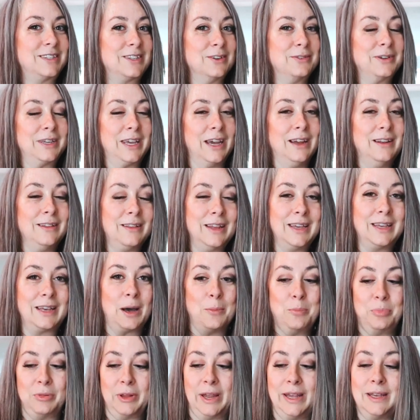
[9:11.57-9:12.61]
So get
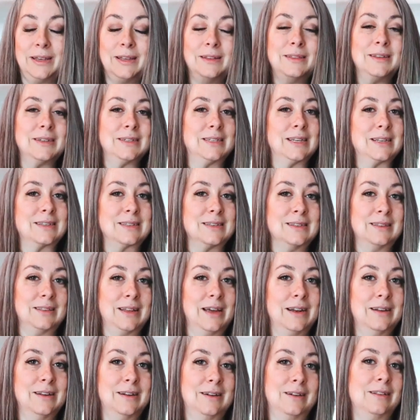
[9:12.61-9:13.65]
a blanket that doesn't
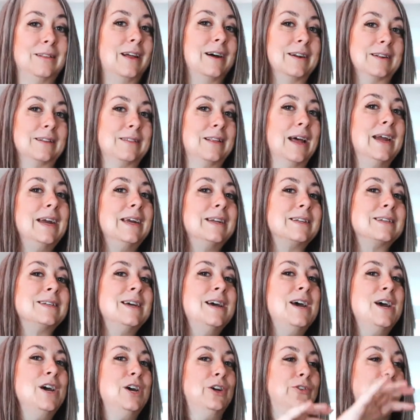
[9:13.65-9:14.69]
let in a lot of light,
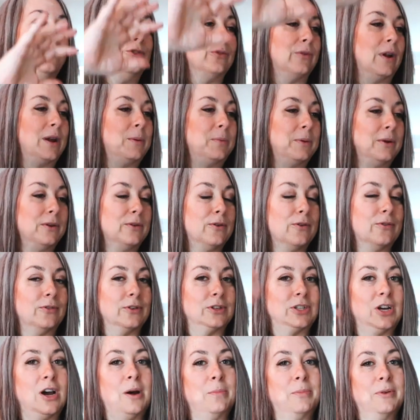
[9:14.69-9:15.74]
drape it
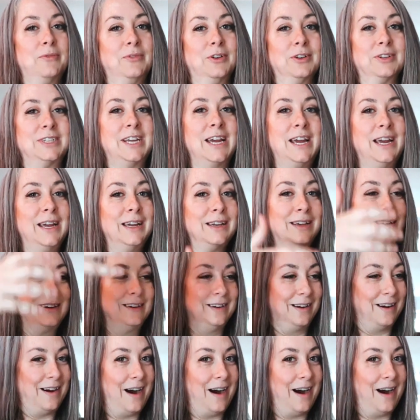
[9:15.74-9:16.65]
over top of your tank.